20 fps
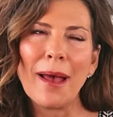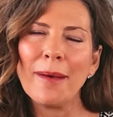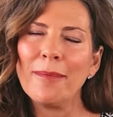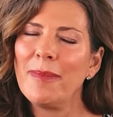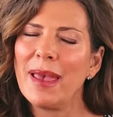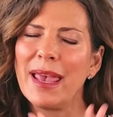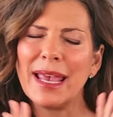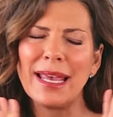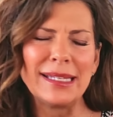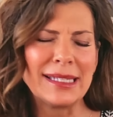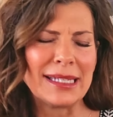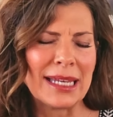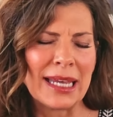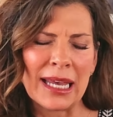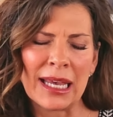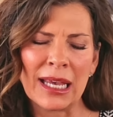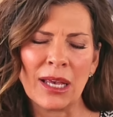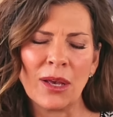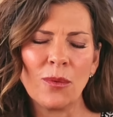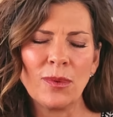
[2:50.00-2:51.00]

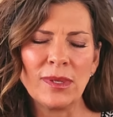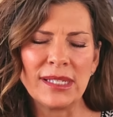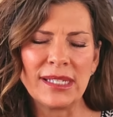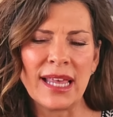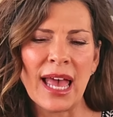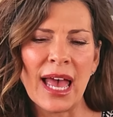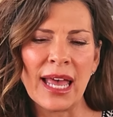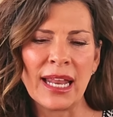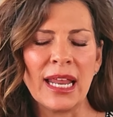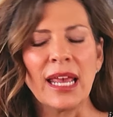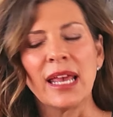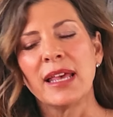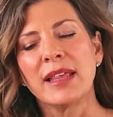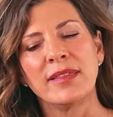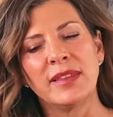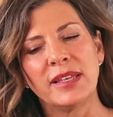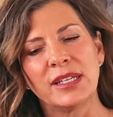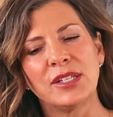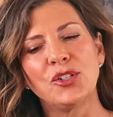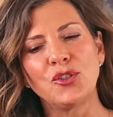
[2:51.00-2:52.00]
amazing was that
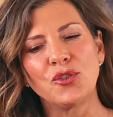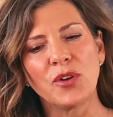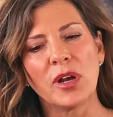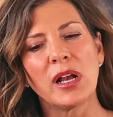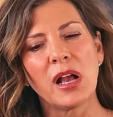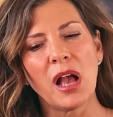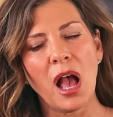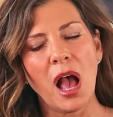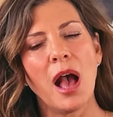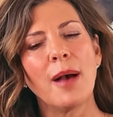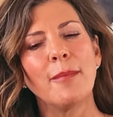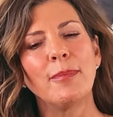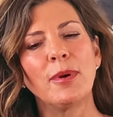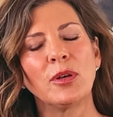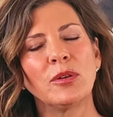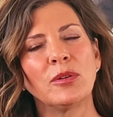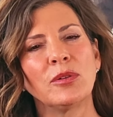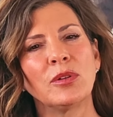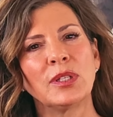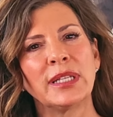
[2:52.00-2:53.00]
this drug
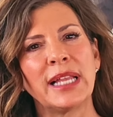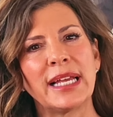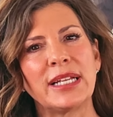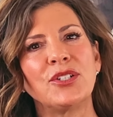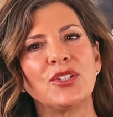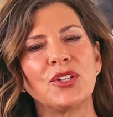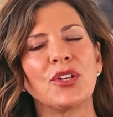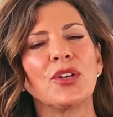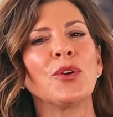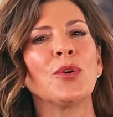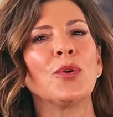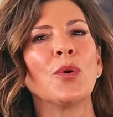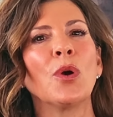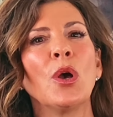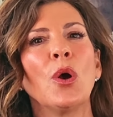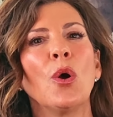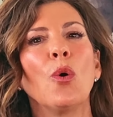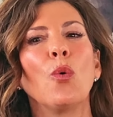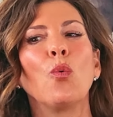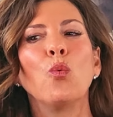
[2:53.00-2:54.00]
combo led to
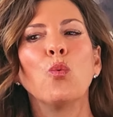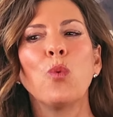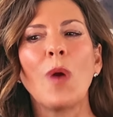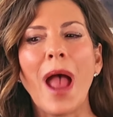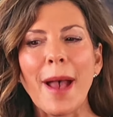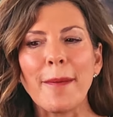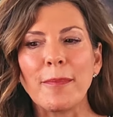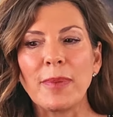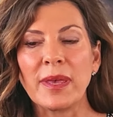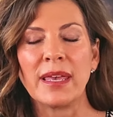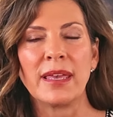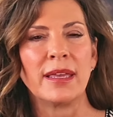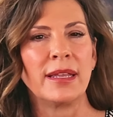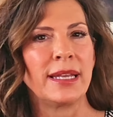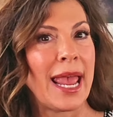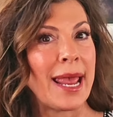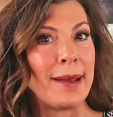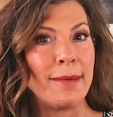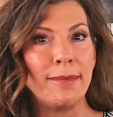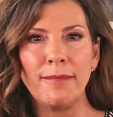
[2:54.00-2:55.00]

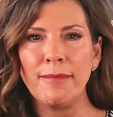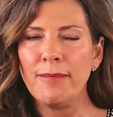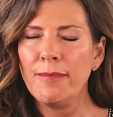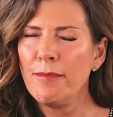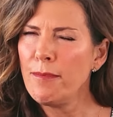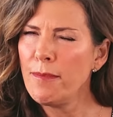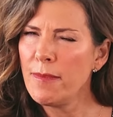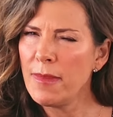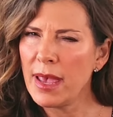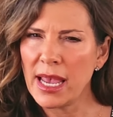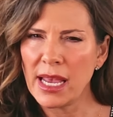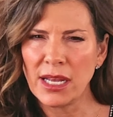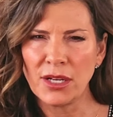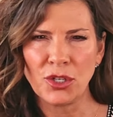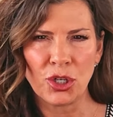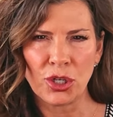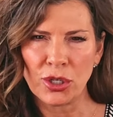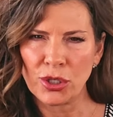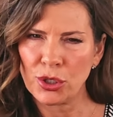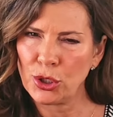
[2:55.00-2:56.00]
rapid and
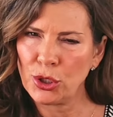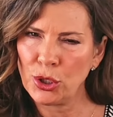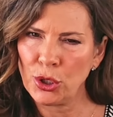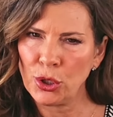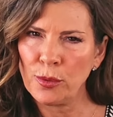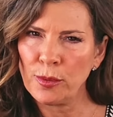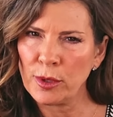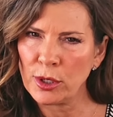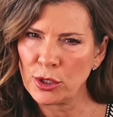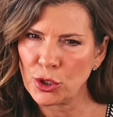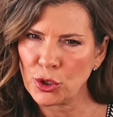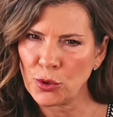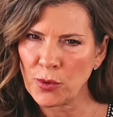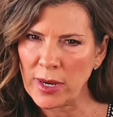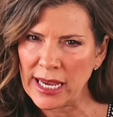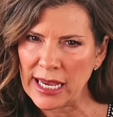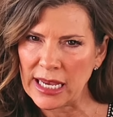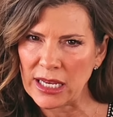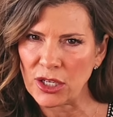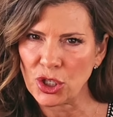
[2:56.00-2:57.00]
major tumor
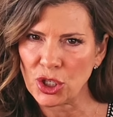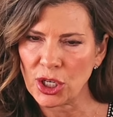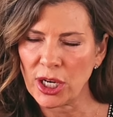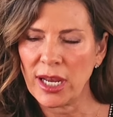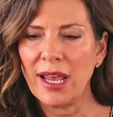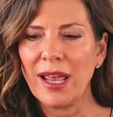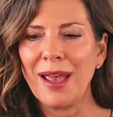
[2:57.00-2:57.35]
shrinkage.